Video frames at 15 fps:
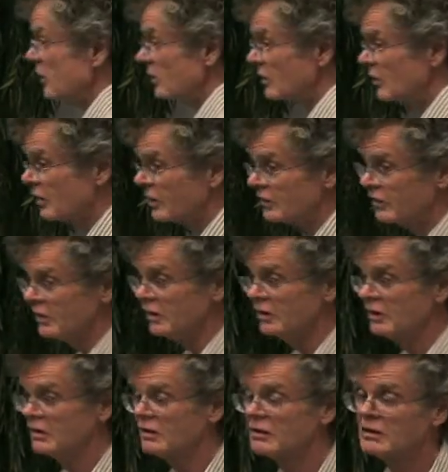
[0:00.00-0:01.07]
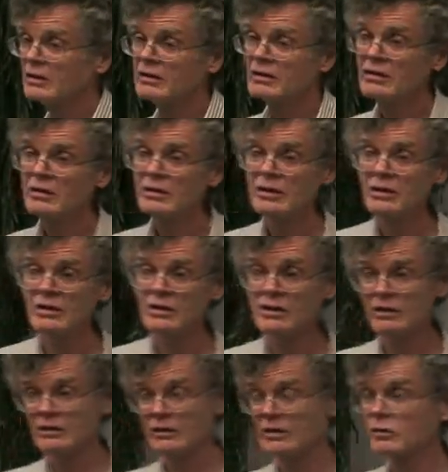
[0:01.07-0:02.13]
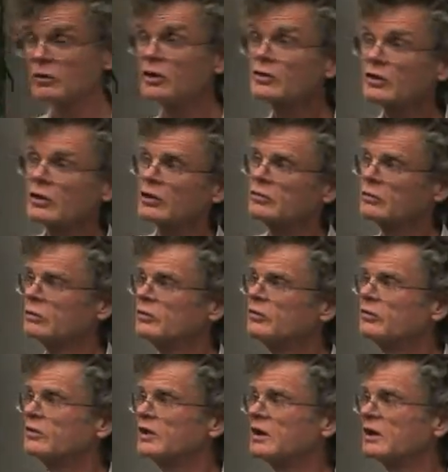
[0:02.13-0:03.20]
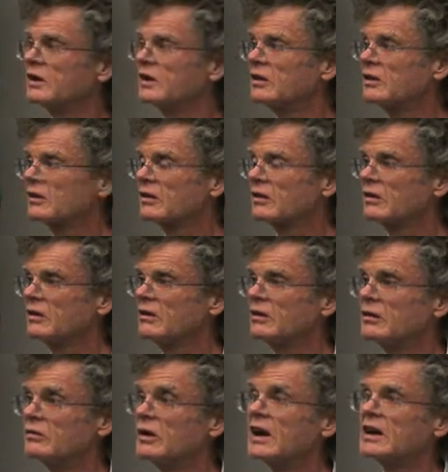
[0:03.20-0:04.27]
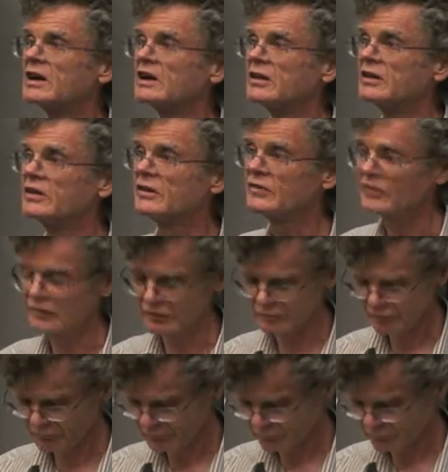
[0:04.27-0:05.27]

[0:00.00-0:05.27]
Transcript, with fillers: that, that the, uh, the growth consequences are, are radically different.